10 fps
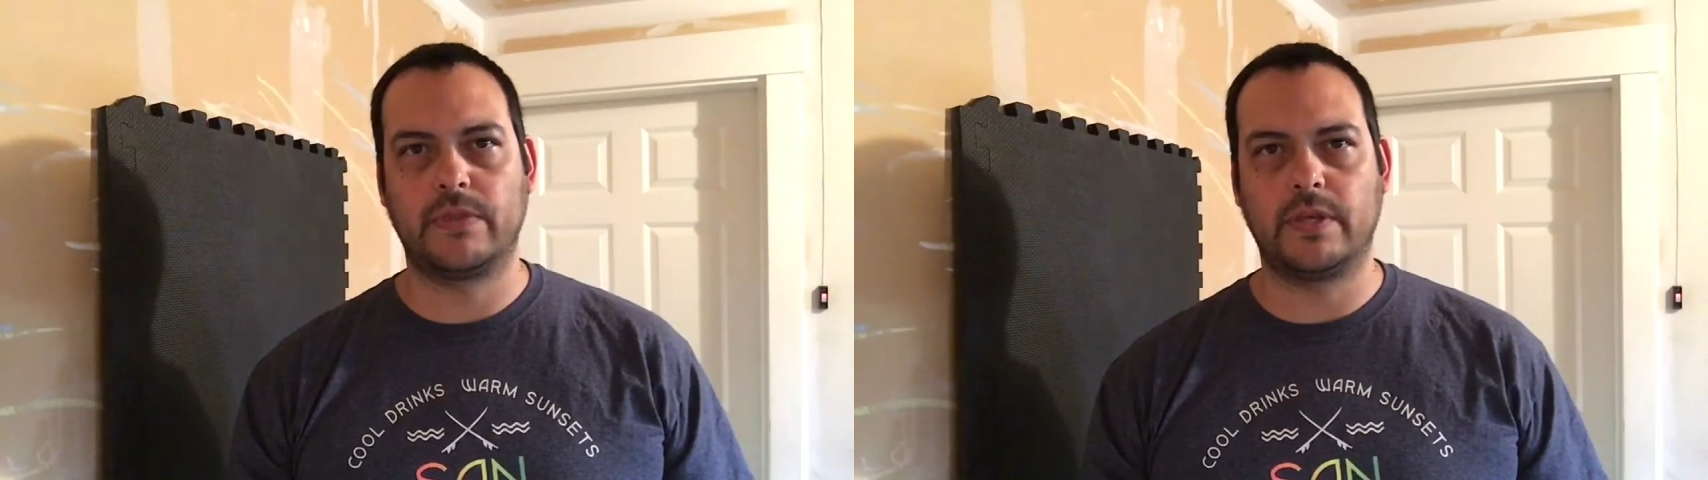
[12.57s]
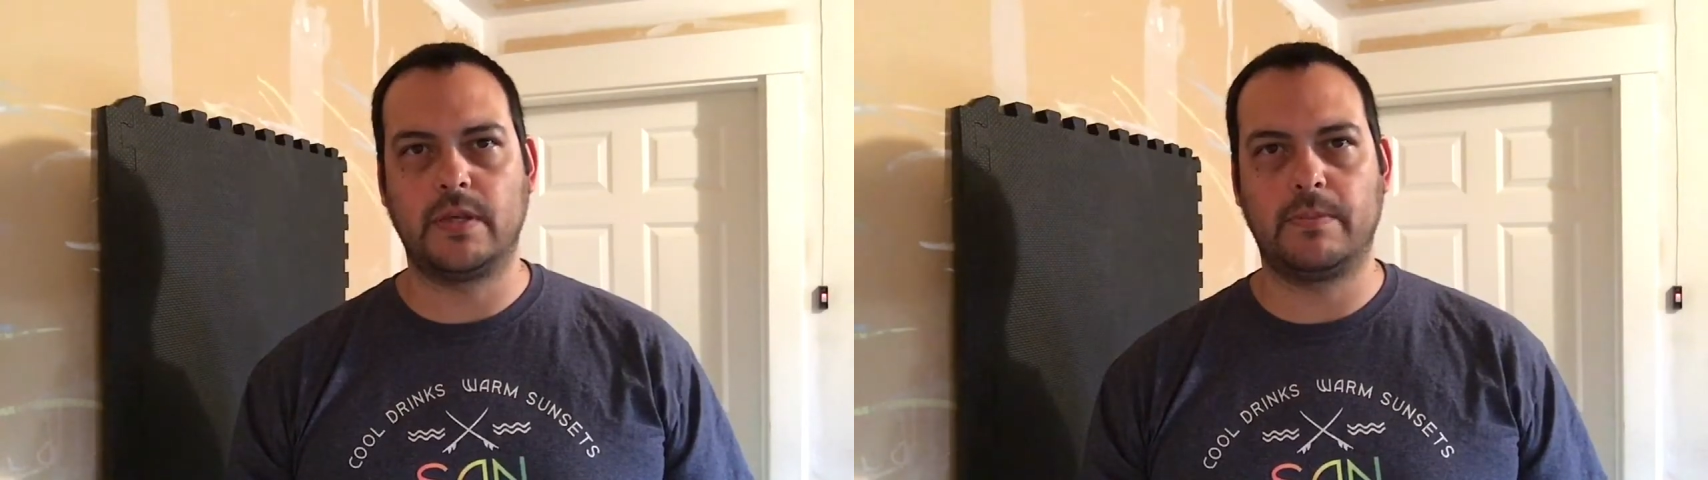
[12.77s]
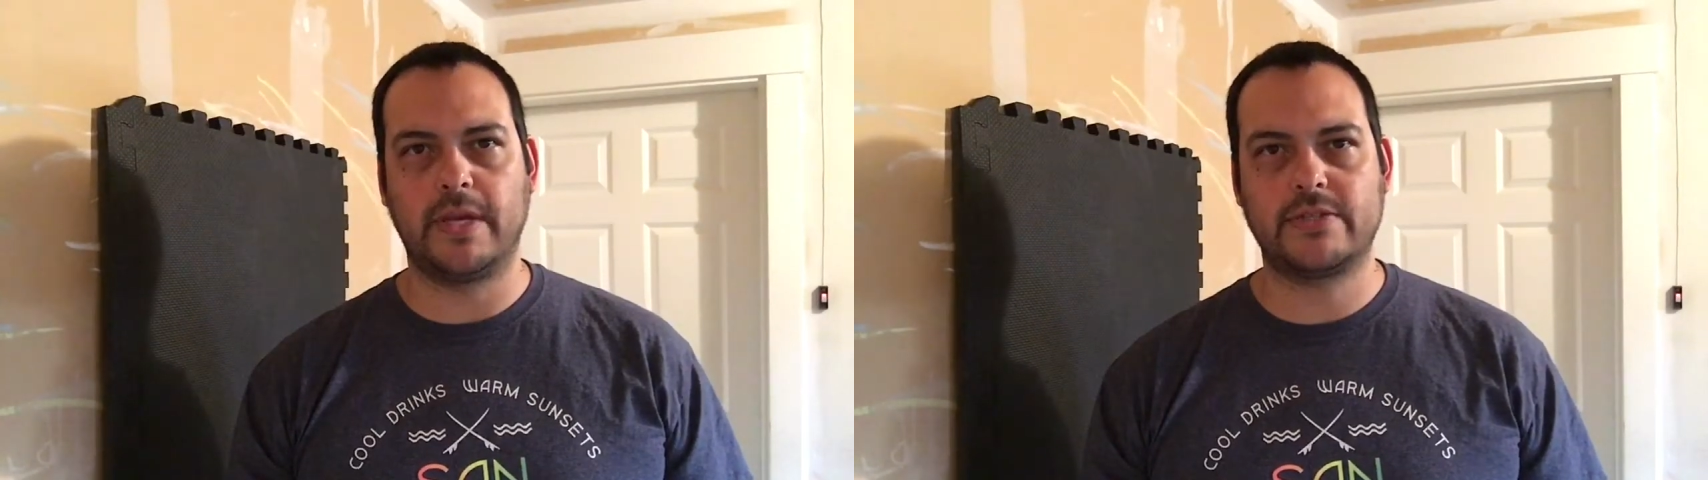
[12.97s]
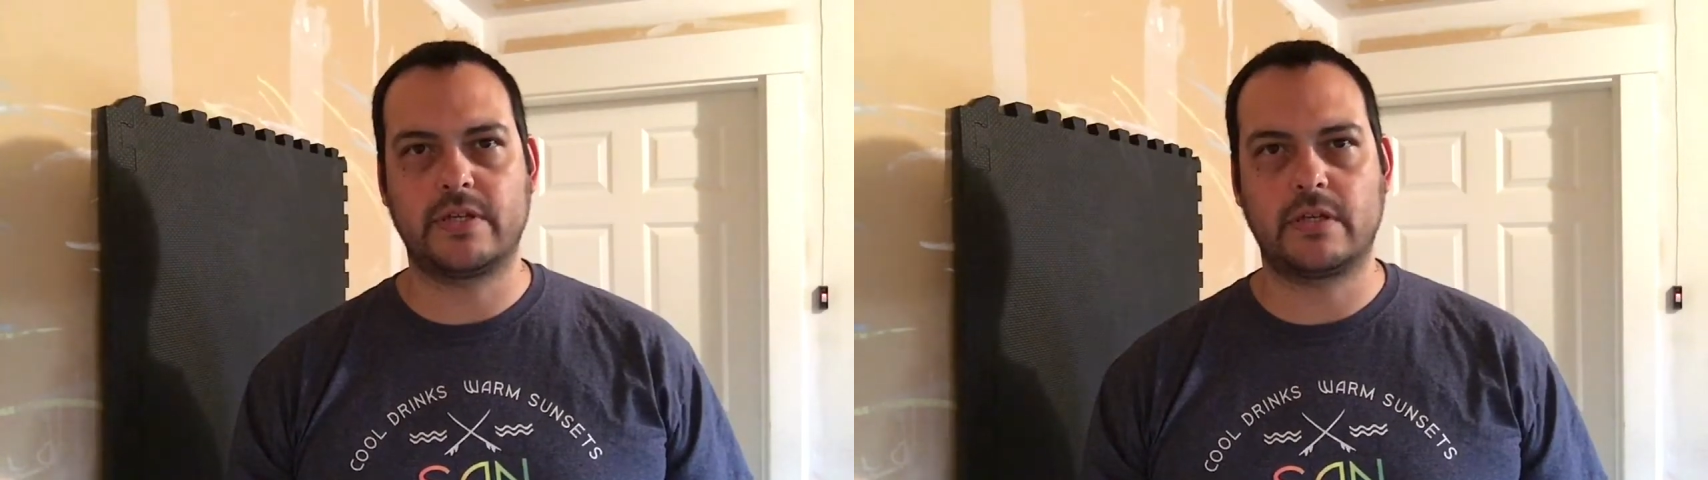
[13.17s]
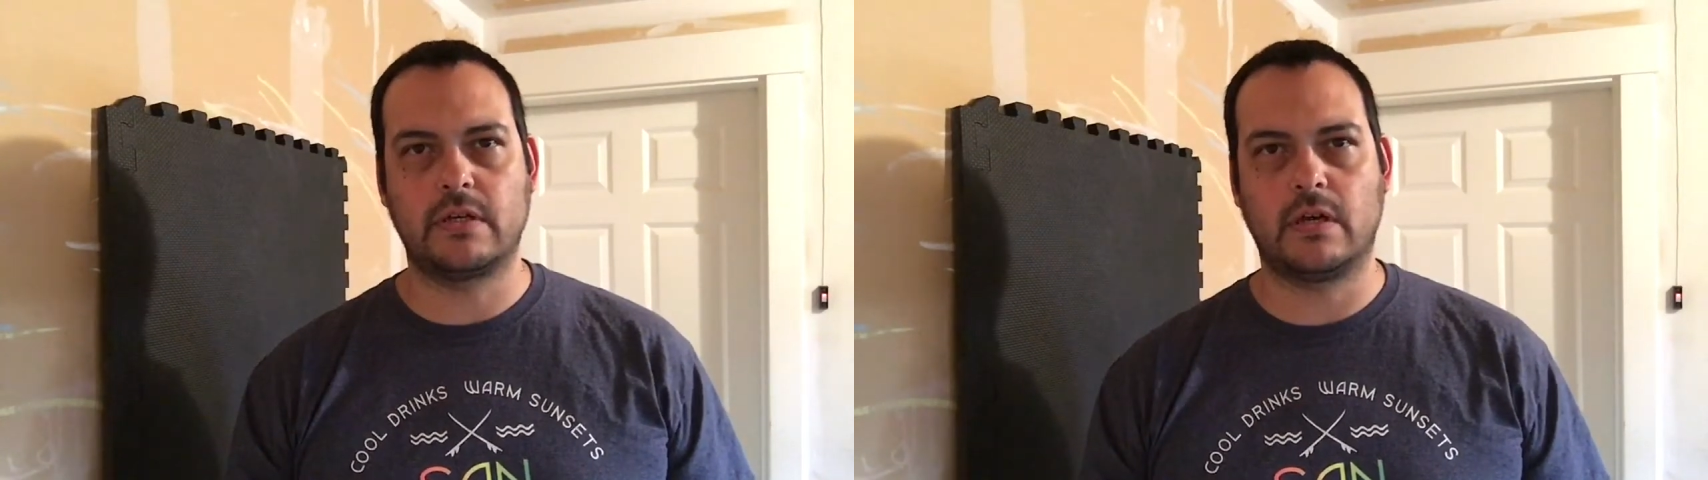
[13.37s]
the
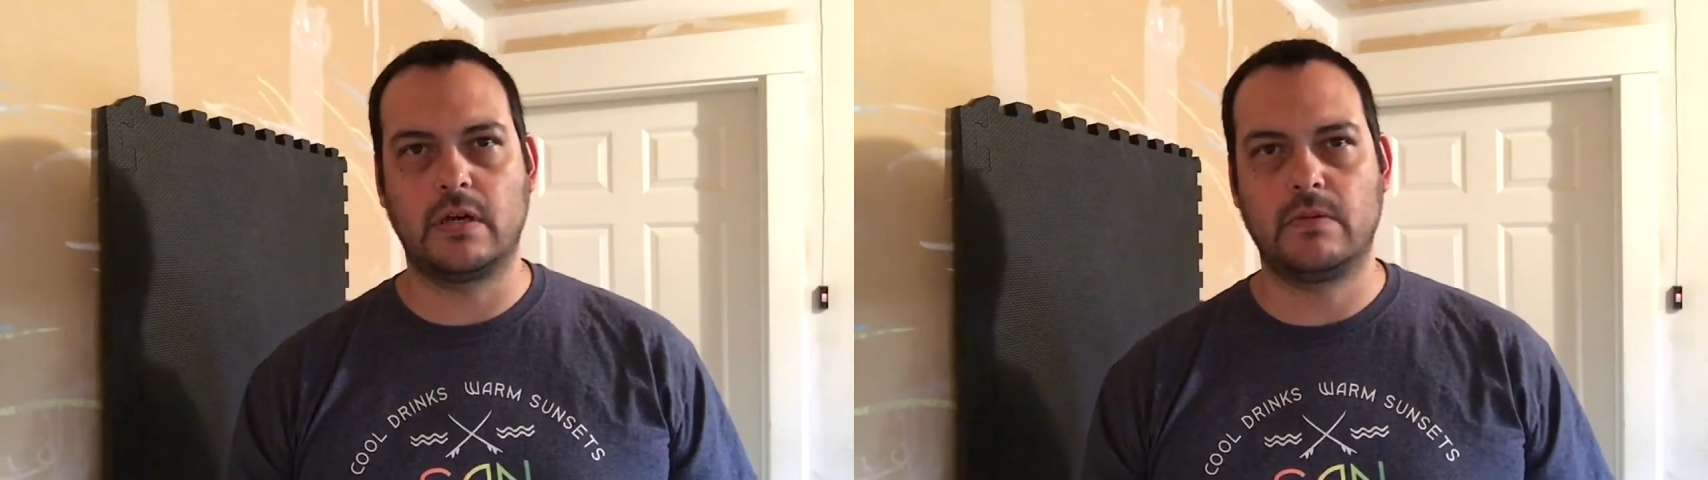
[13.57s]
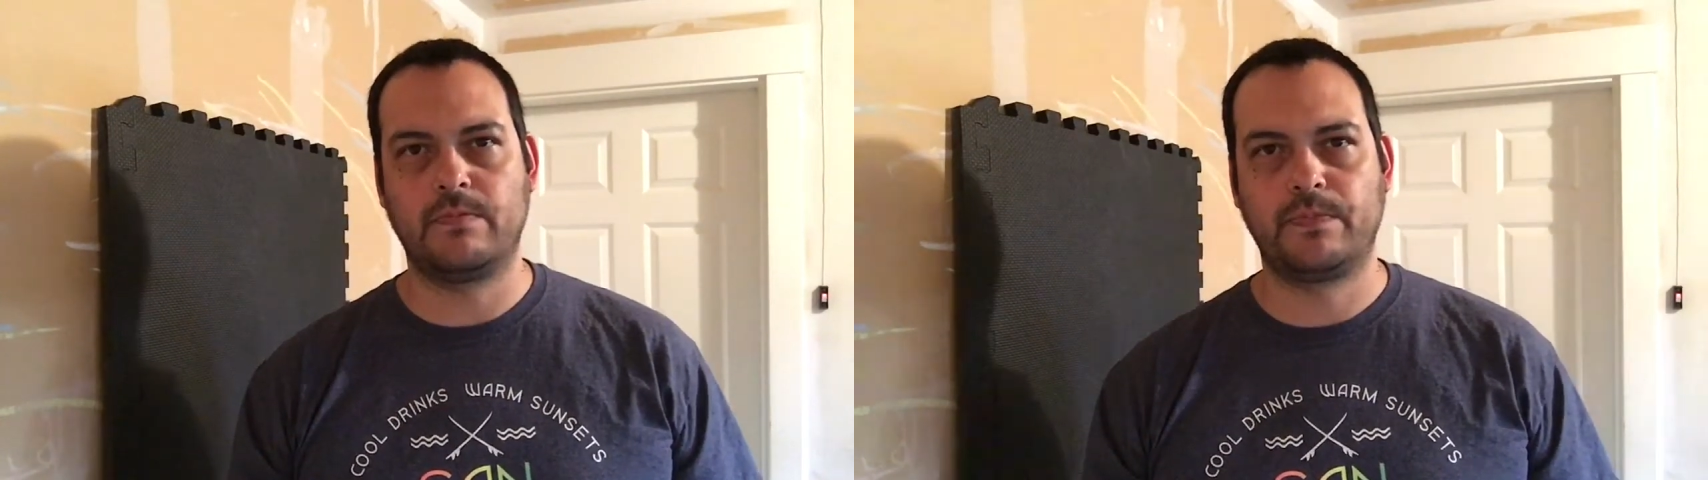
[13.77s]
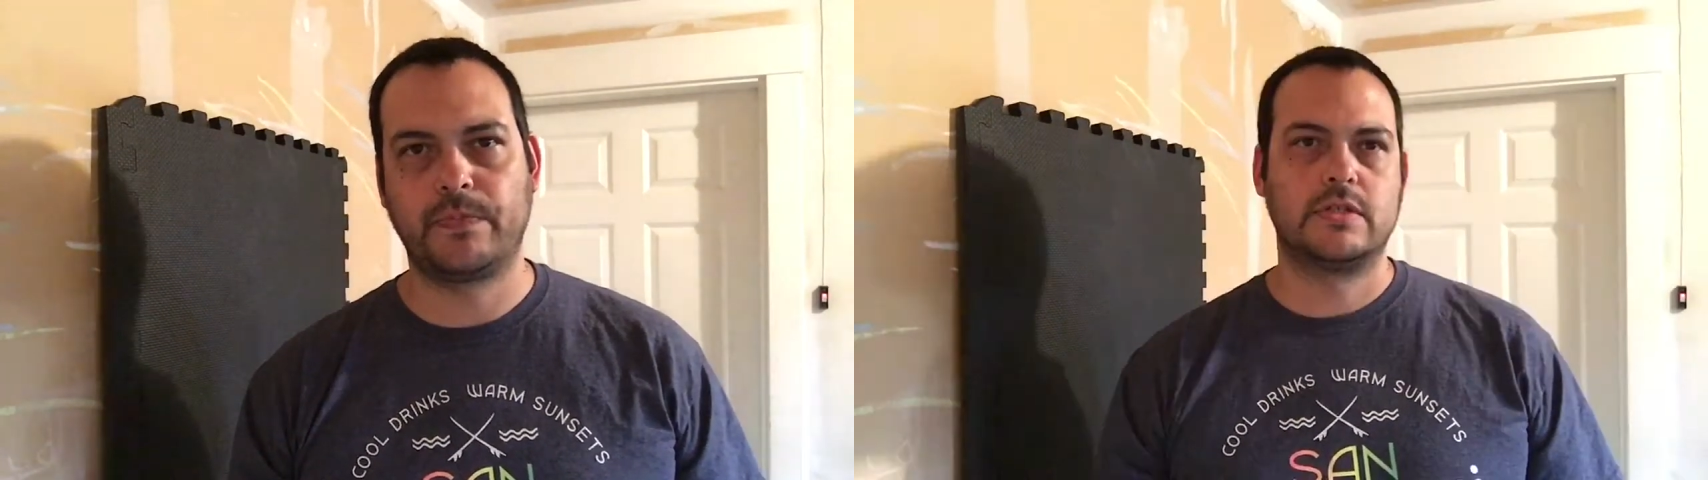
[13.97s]
basic guard.